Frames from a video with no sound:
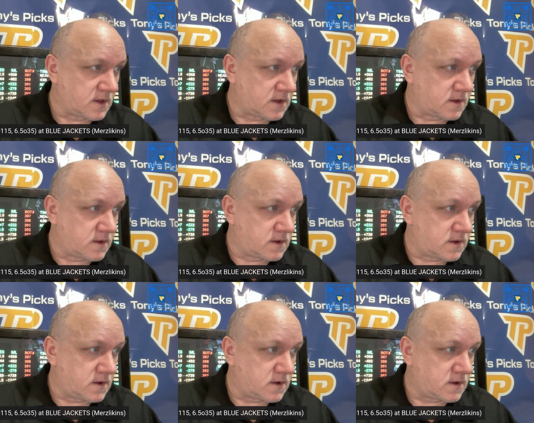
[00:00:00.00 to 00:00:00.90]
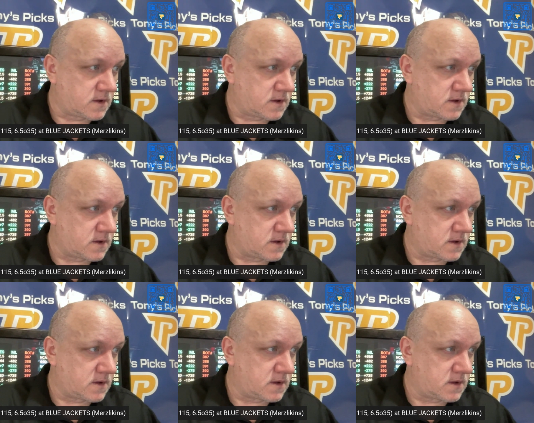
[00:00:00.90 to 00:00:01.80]

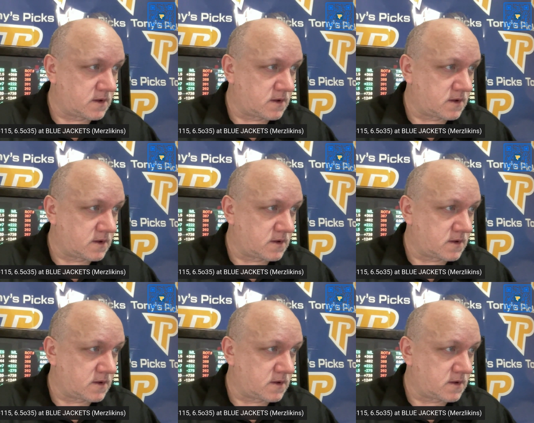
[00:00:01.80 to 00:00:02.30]
No one is speaking in this clip.